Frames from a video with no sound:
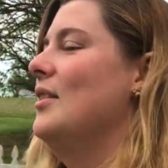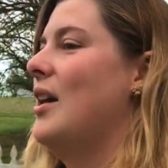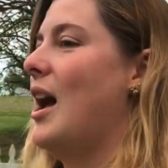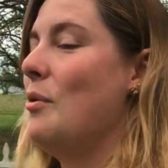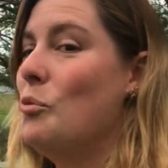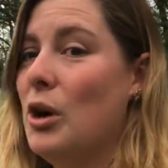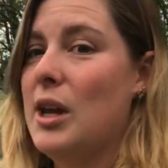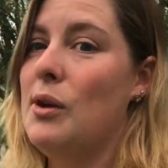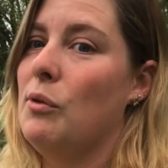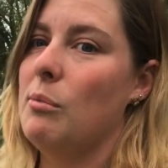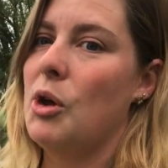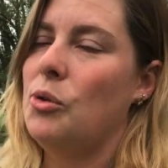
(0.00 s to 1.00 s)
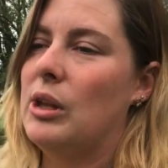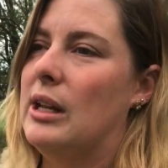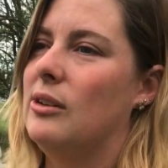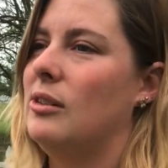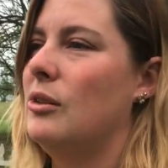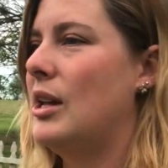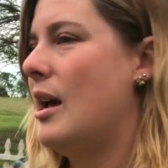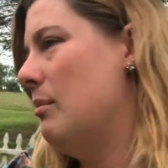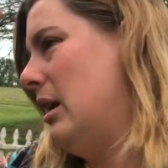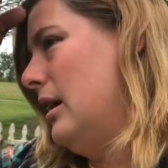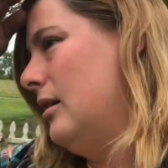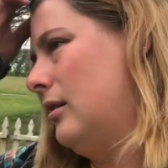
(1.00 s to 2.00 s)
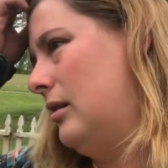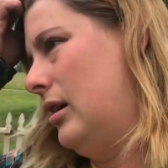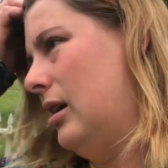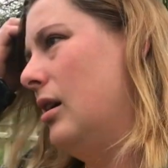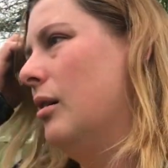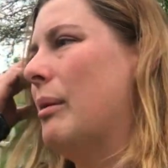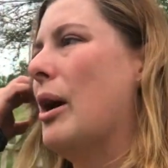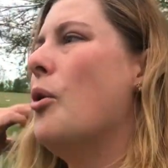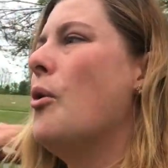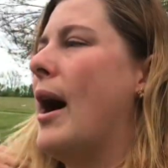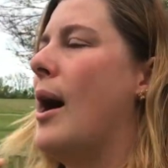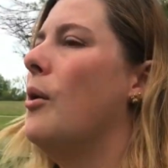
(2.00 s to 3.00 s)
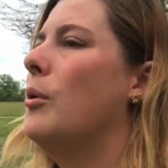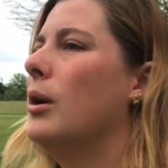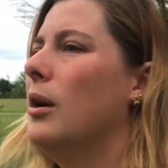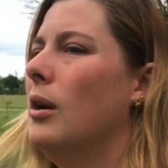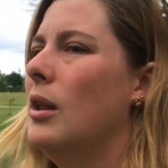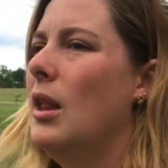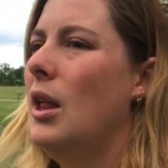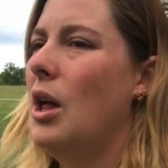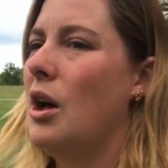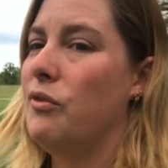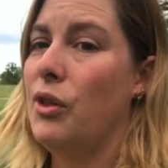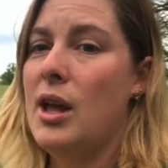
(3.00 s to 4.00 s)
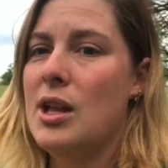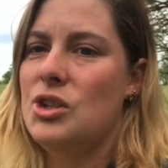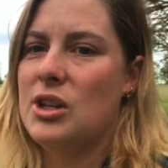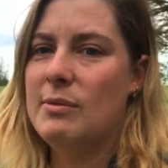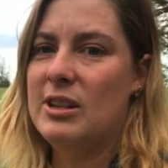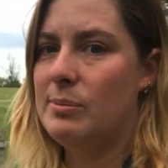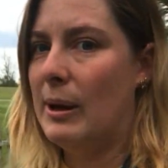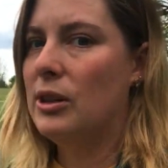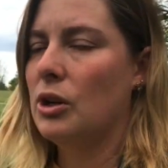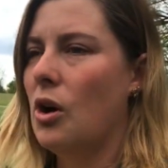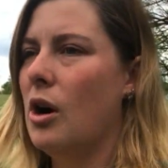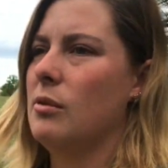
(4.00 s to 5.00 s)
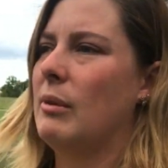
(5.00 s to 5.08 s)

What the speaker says: I'm working remotely. So that means my whole hour of lunch can be spent in the garden.